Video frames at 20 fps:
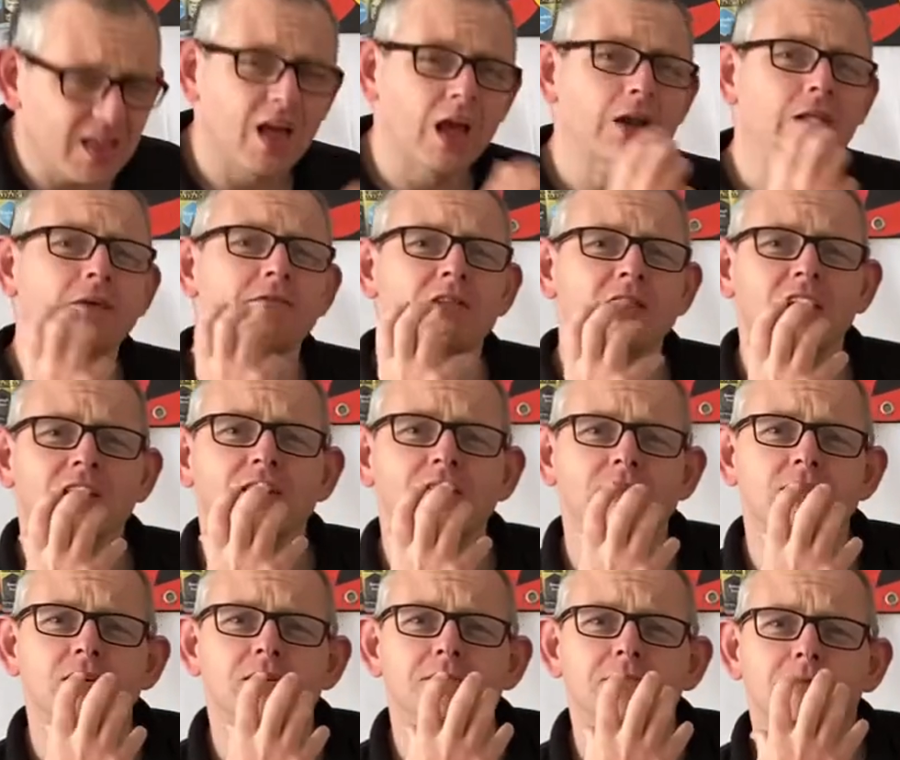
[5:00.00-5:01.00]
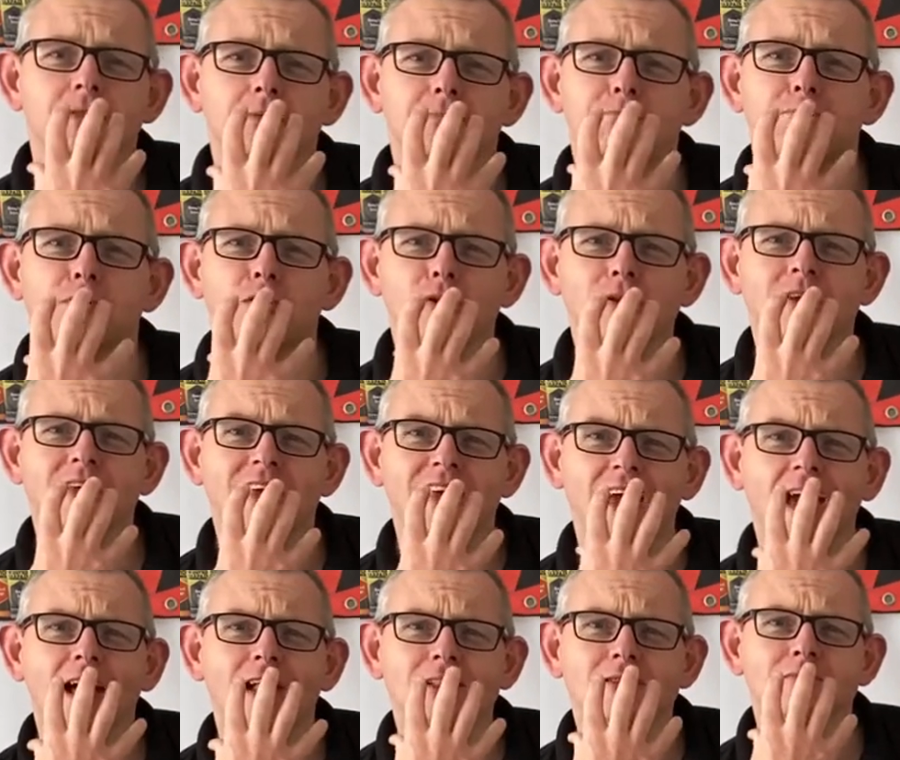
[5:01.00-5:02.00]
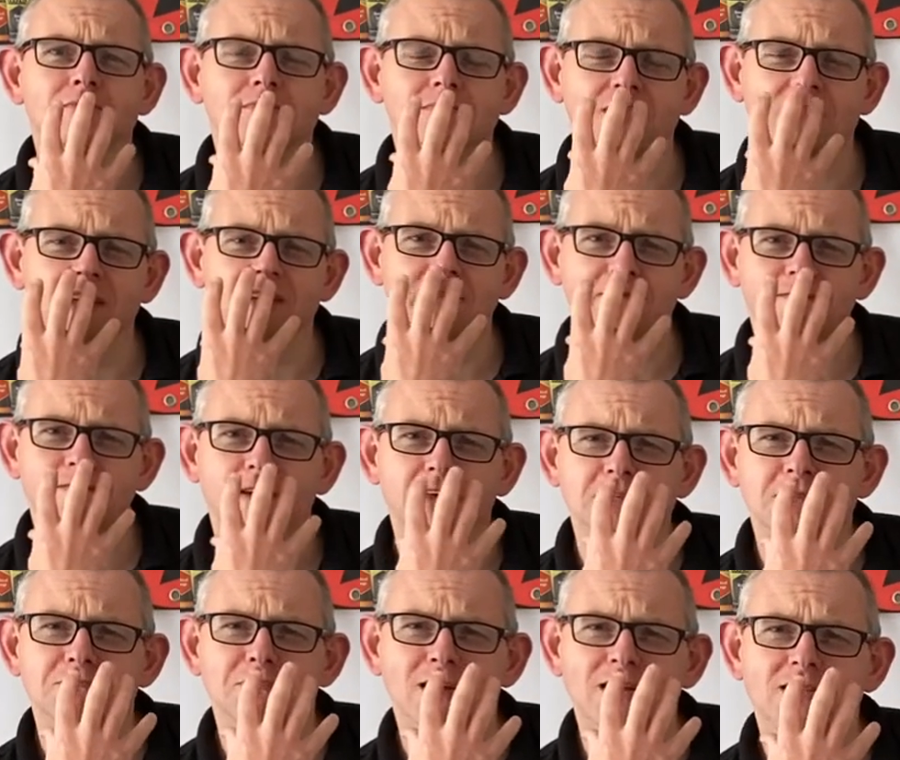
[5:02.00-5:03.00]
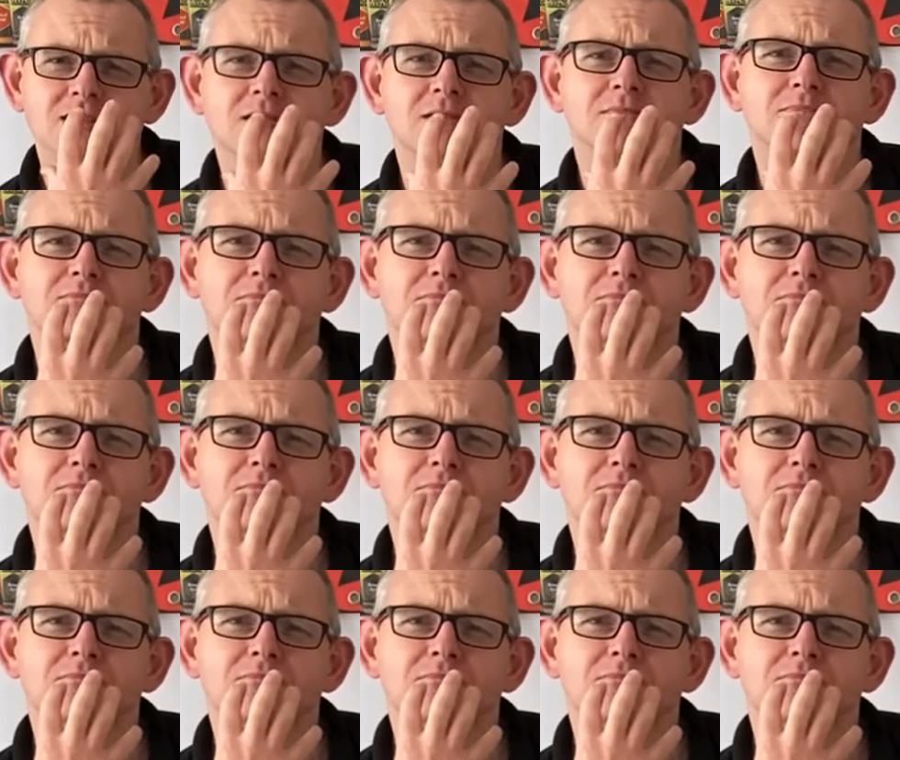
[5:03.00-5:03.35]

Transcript: I never liked the bulky helm, like face mask